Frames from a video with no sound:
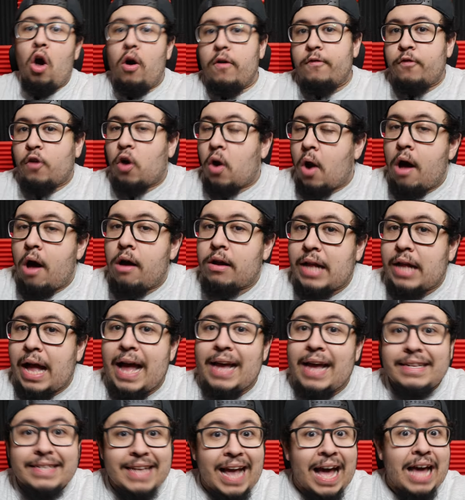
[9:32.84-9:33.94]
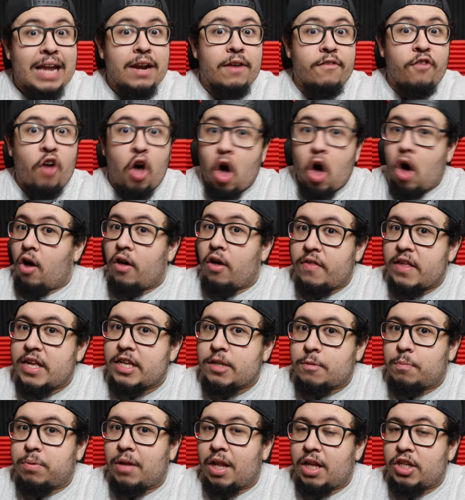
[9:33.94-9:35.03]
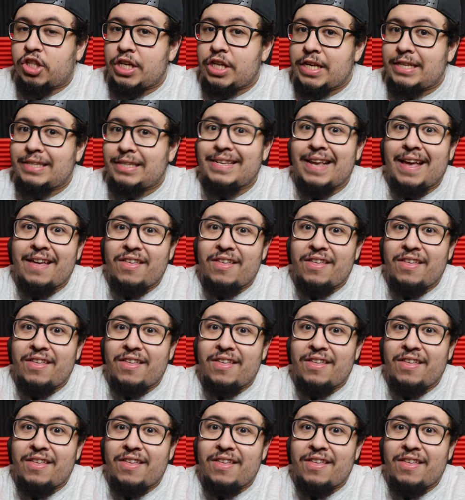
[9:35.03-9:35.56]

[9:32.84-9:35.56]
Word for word: Overall, guys, out of all these plushies,